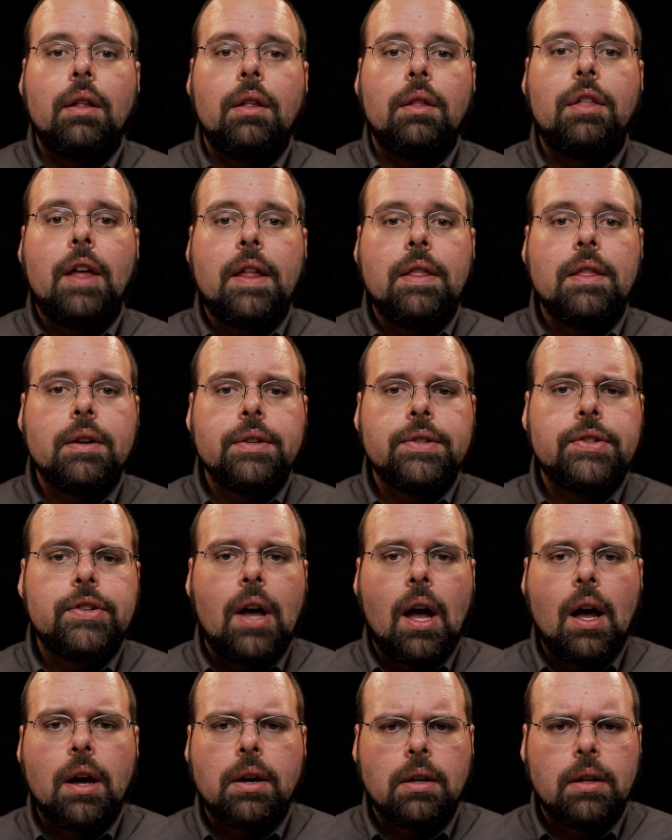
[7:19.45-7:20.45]
Then there's
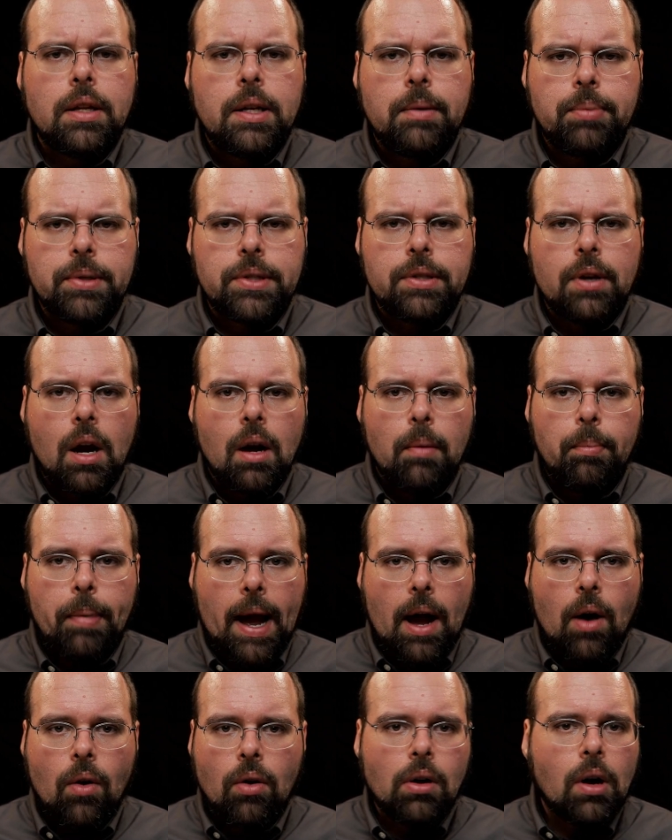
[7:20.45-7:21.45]
the utterly bizarre
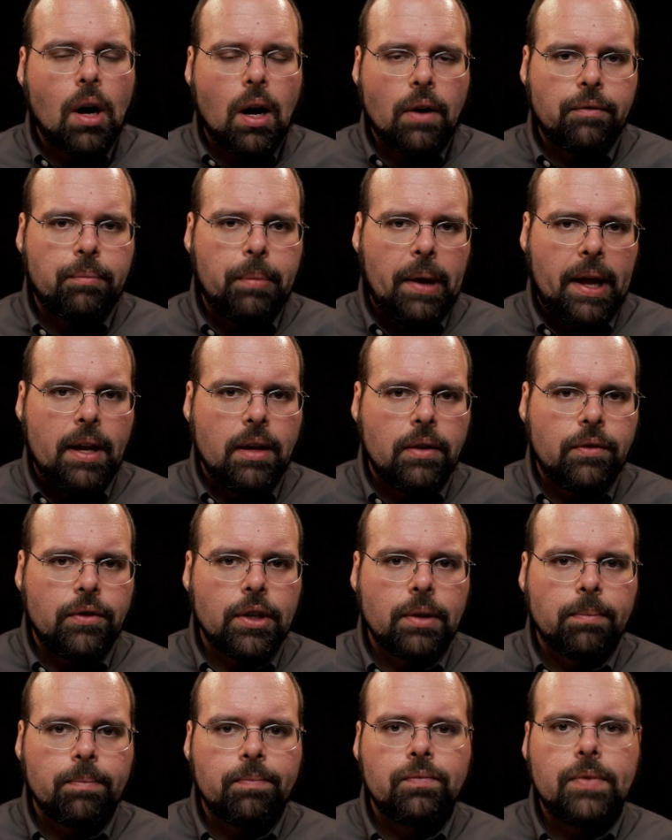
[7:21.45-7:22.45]
power off
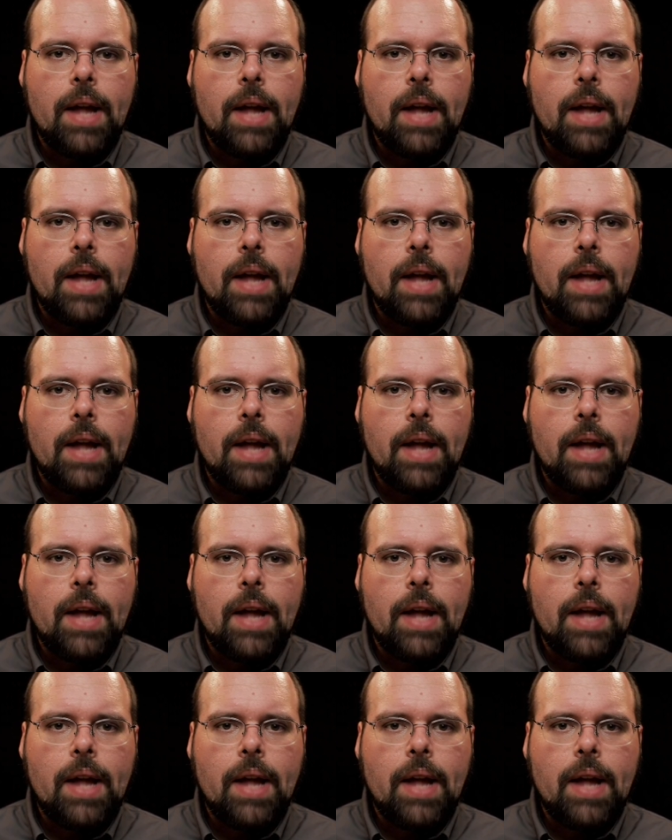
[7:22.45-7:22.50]
behavior.